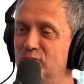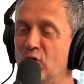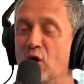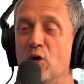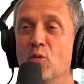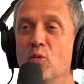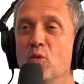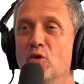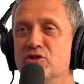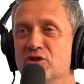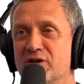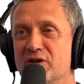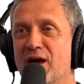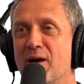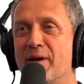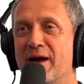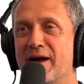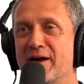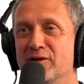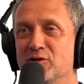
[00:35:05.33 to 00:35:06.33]
would you come
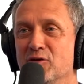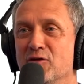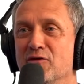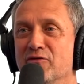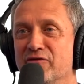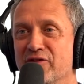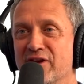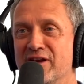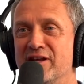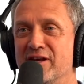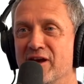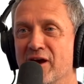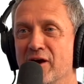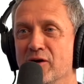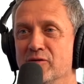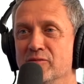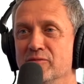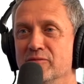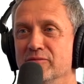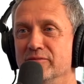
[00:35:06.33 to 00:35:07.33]
out and do a
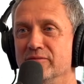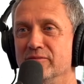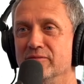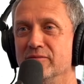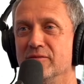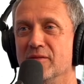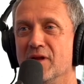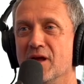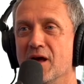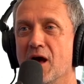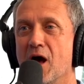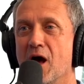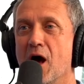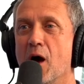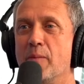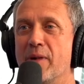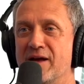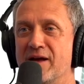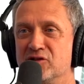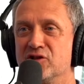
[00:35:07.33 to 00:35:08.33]
video
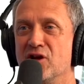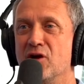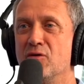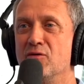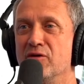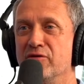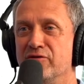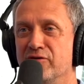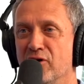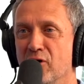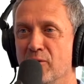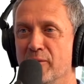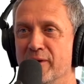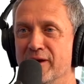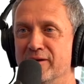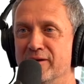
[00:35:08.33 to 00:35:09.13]
about solar farming?